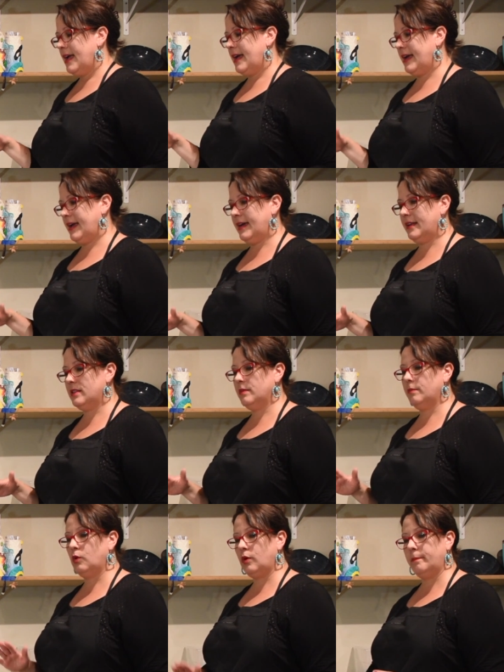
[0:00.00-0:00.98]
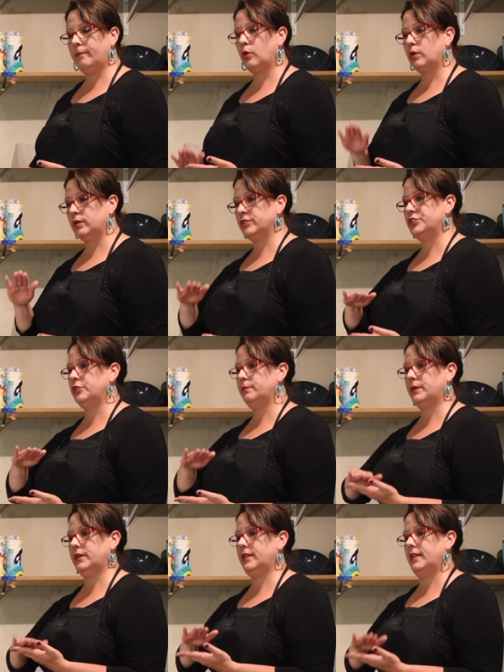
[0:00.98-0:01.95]
And the more boards you
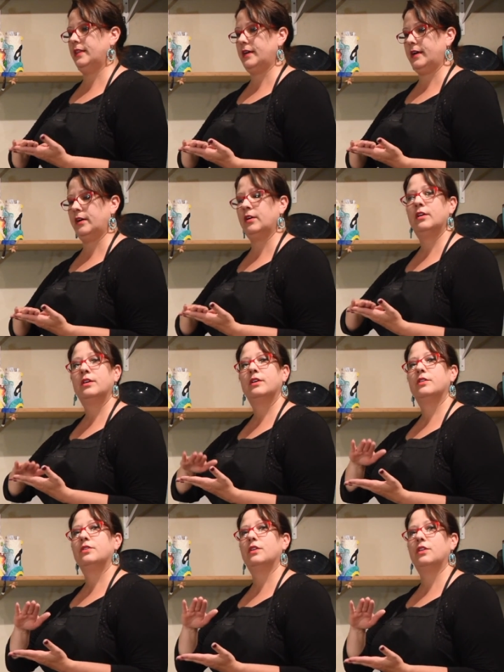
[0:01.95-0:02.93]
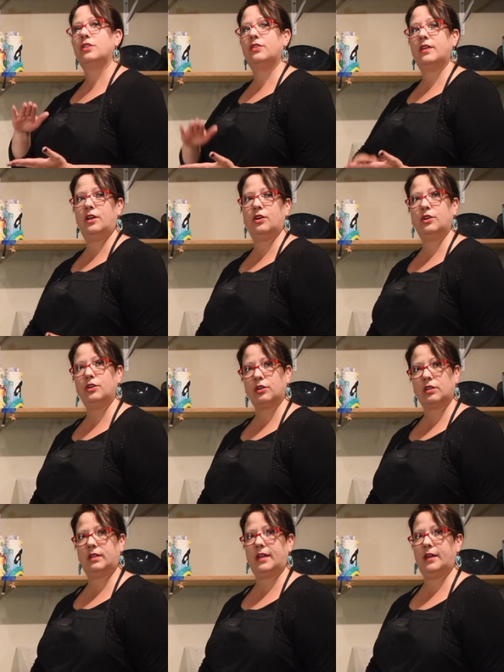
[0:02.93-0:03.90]
put in there, the thinner your
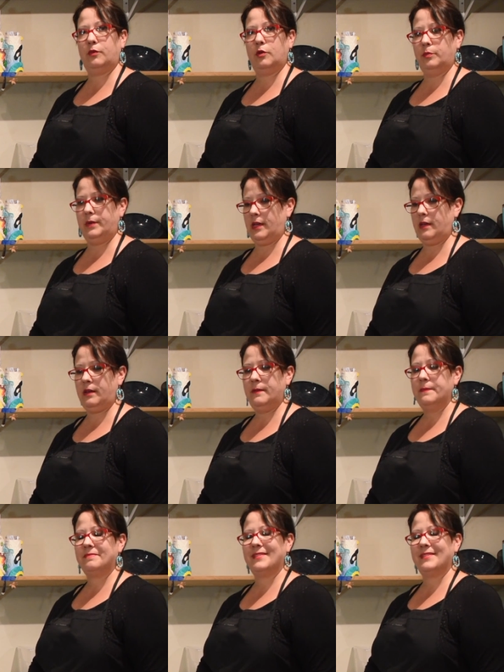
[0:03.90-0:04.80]
clay will be.